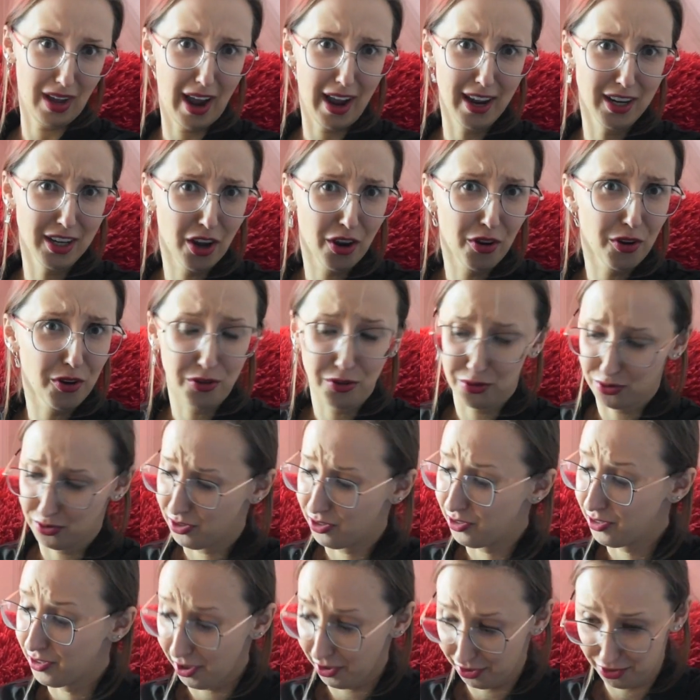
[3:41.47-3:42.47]
I know
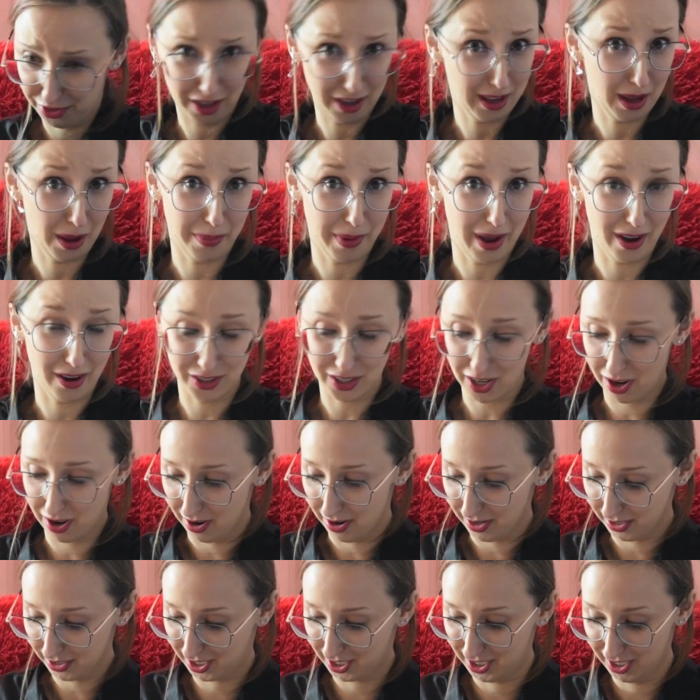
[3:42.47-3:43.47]
nothing about
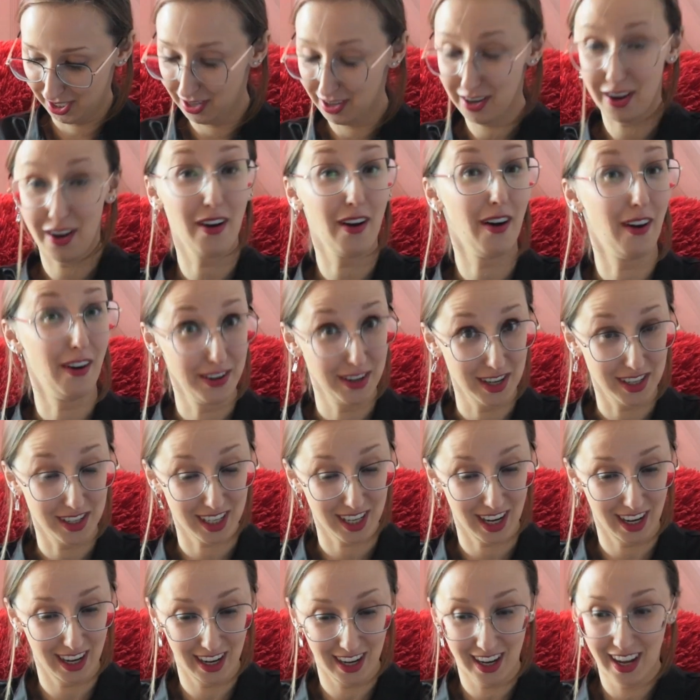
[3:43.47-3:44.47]
art,
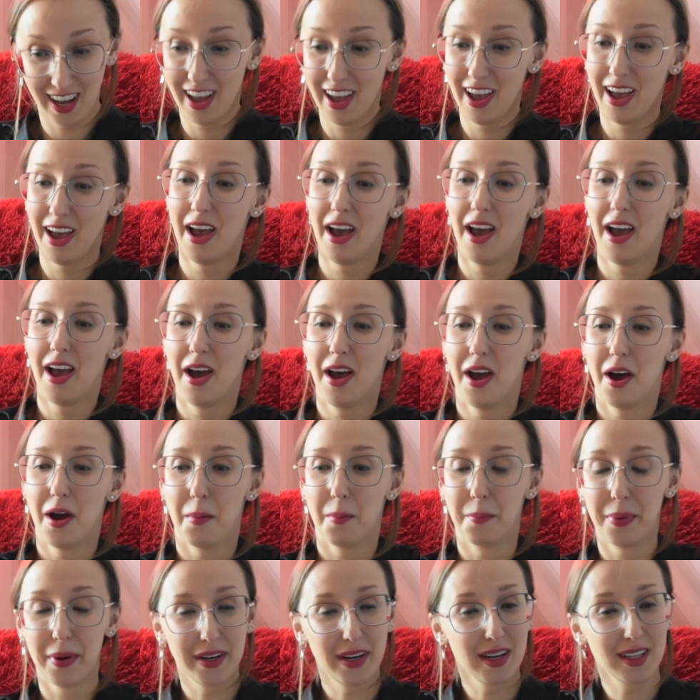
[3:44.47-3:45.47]
honestly.
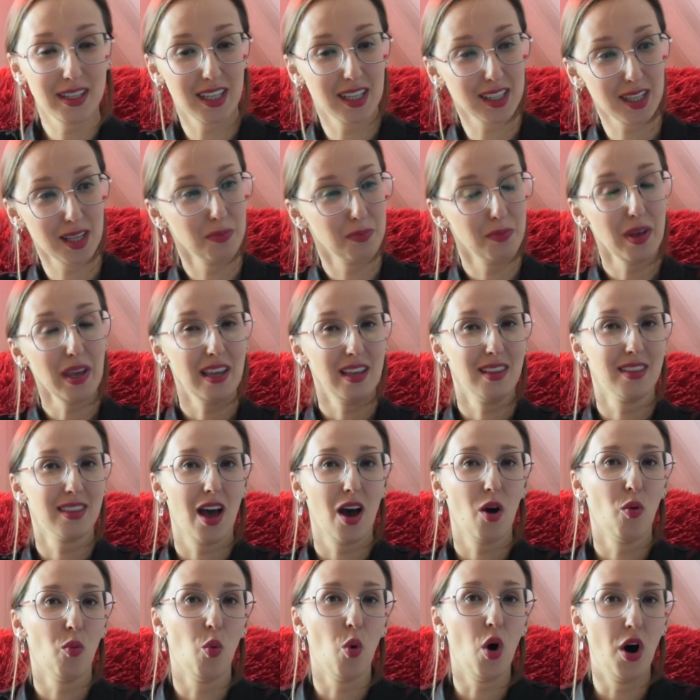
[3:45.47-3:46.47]
But it doesn't
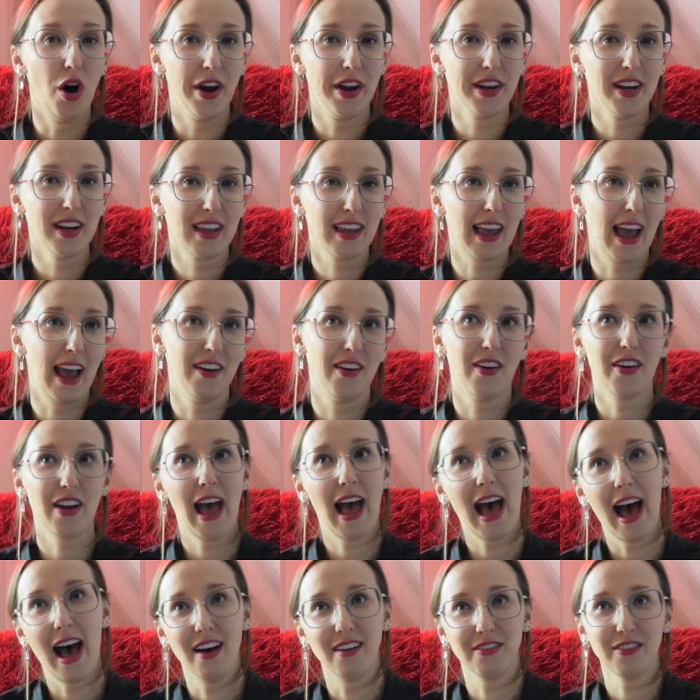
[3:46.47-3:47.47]
mean that one
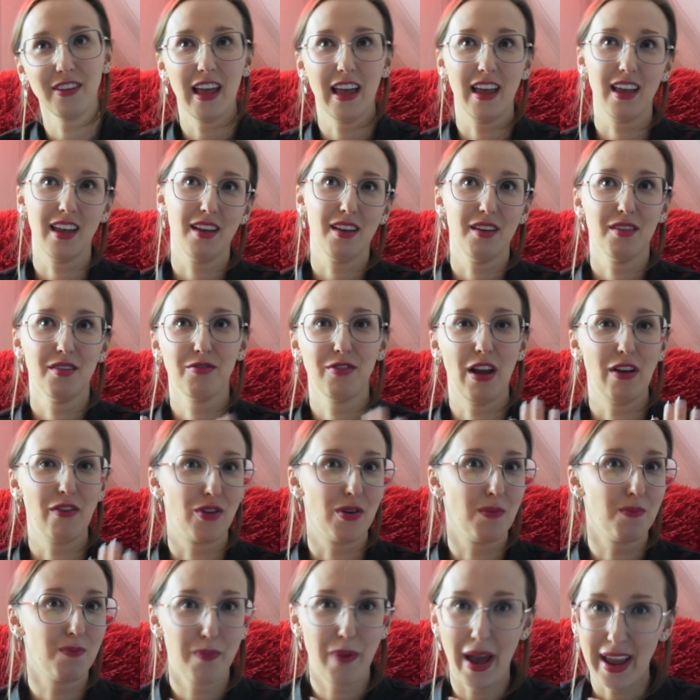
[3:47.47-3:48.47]
cannot have a
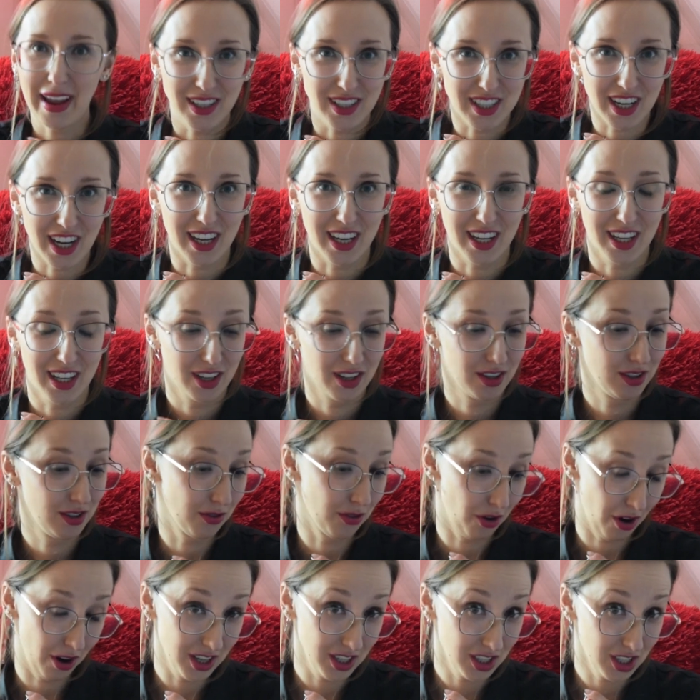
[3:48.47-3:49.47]
favorite painter,
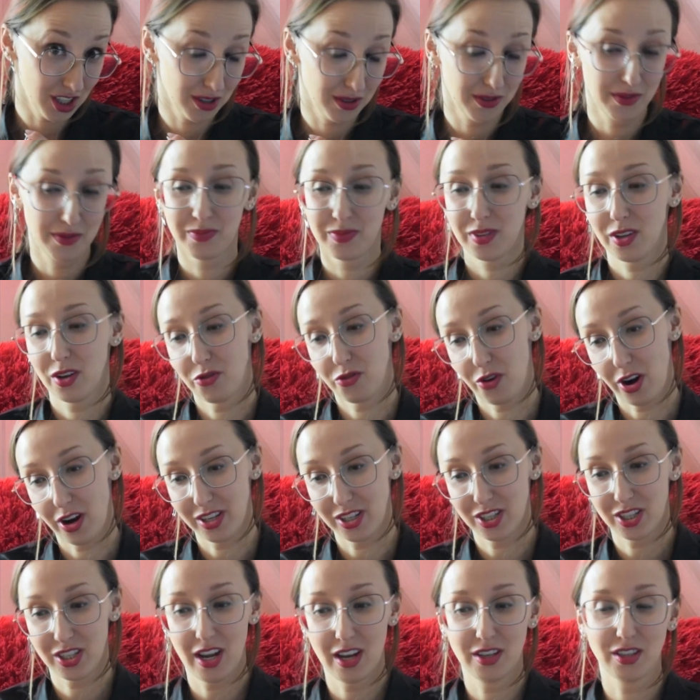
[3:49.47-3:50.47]
right?
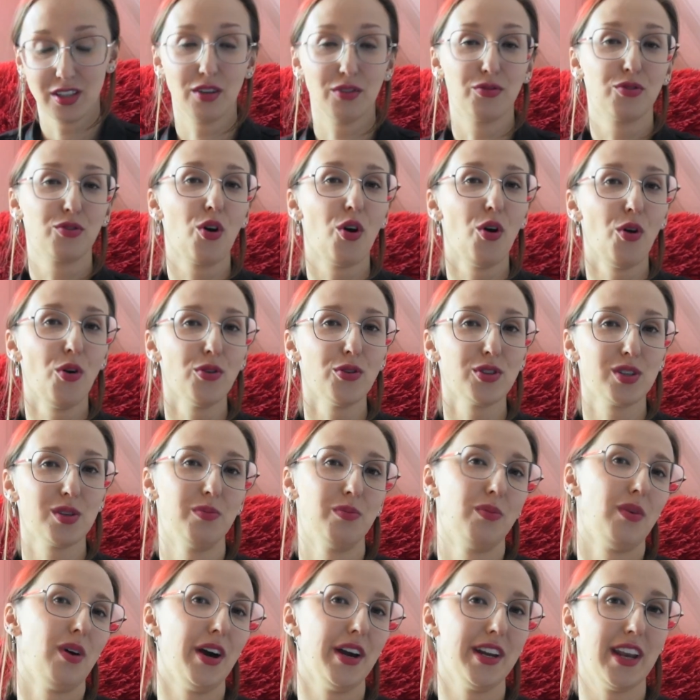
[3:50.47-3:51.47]
Right. And of
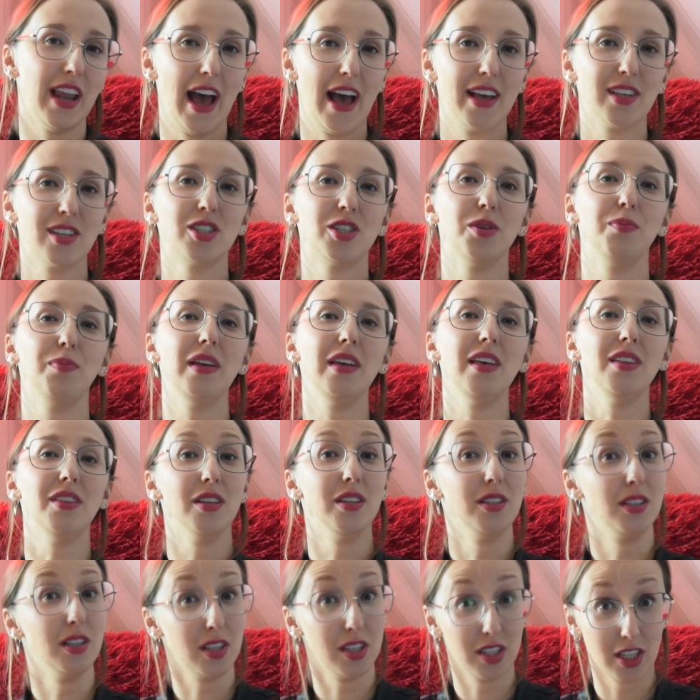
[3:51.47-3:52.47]
course, mine has to
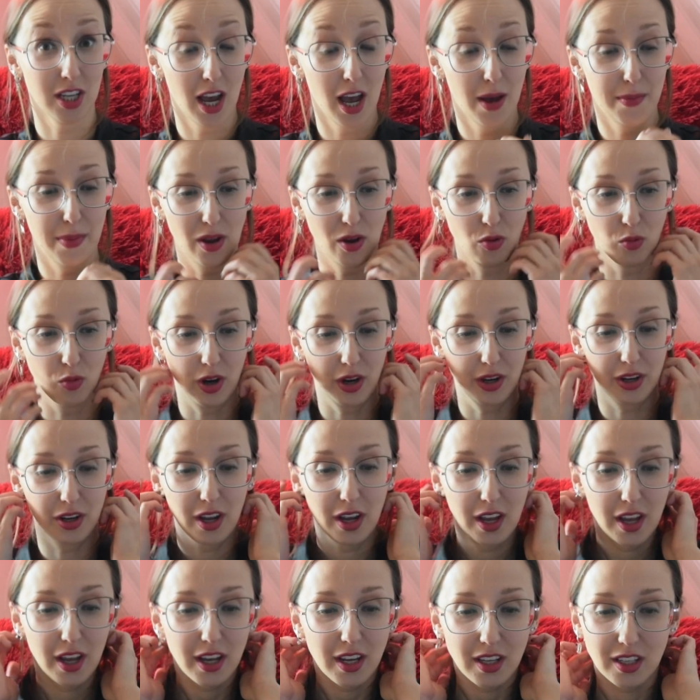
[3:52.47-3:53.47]
be the disturbing
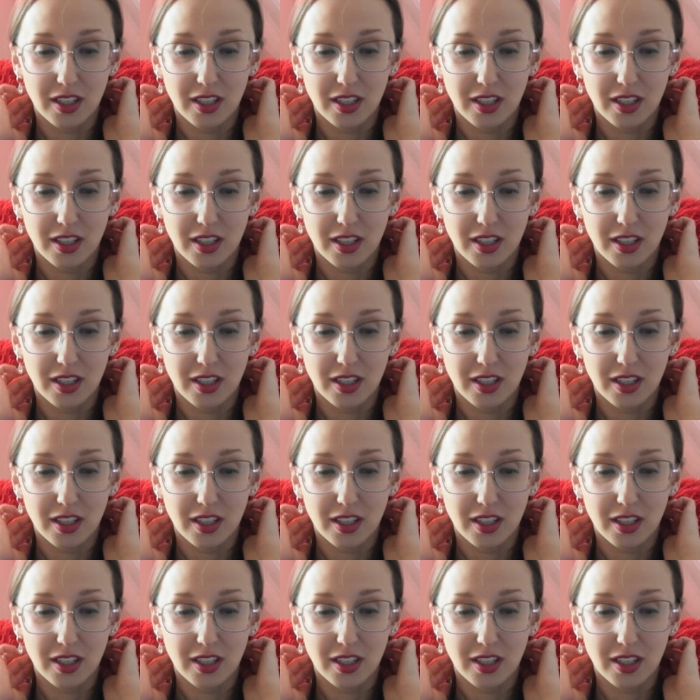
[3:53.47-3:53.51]
one.